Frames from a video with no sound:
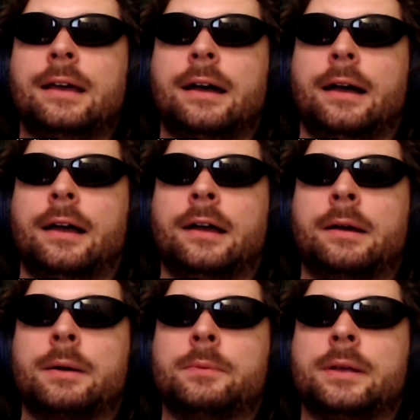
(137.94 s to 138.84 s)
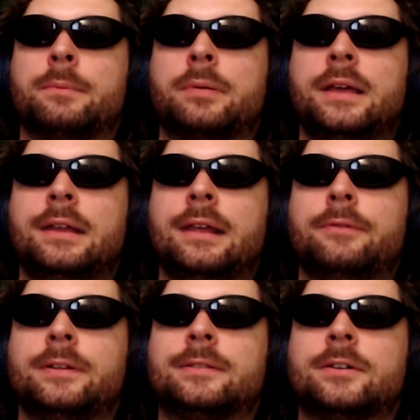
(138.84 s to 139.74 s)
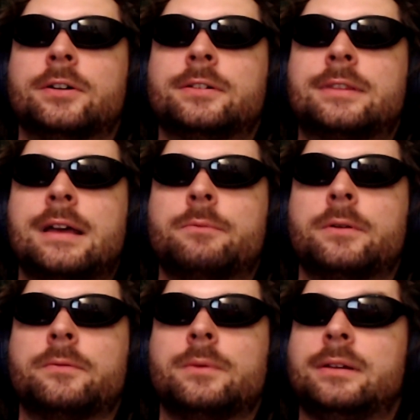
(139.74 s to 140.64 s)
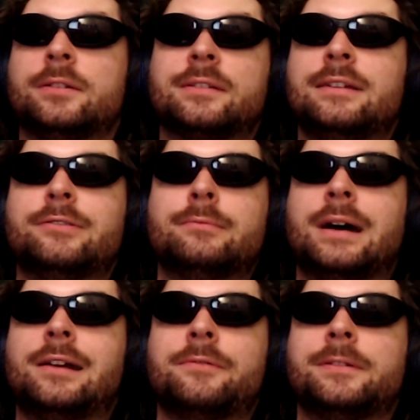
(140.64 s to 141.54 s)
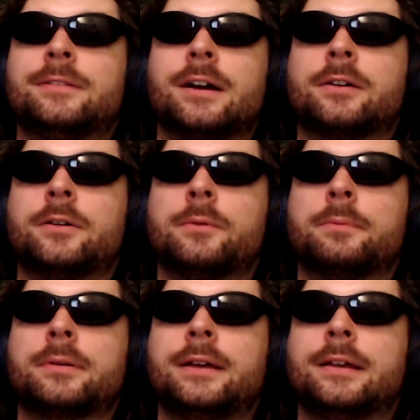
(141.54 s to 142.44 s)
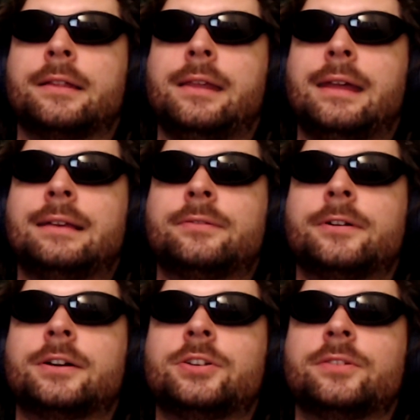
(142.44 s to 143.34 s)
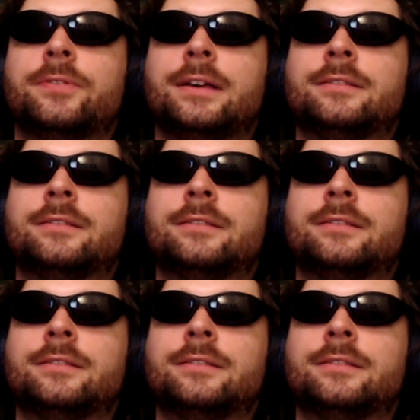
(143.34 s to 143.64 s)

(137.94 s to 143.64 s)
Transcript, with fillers: uh, and we can play it. If it's good, then we'll. It doesn't even matter if it's not good. We'll play it on the next fucking Chaffee